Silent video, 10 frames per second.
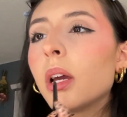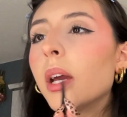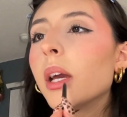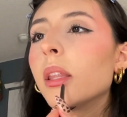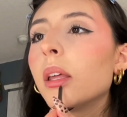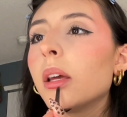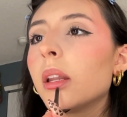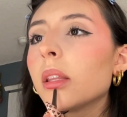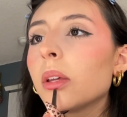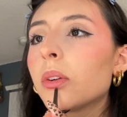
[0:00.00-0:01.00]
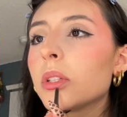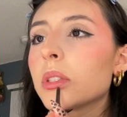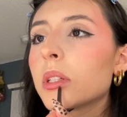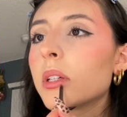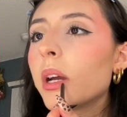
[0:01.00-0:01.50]
And then I think we're
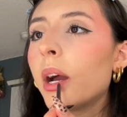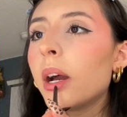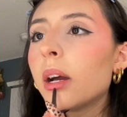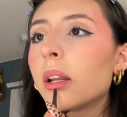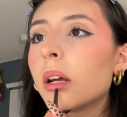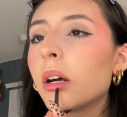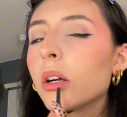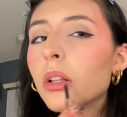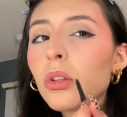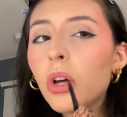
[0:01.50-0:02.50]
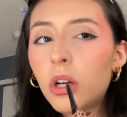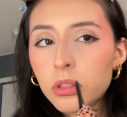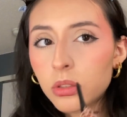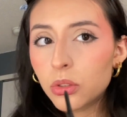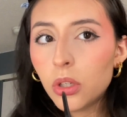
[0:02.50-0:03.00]
just gonna add a
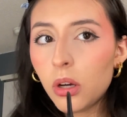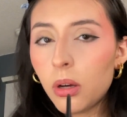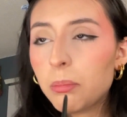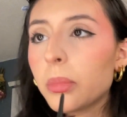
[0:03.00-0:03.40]
gloss on top.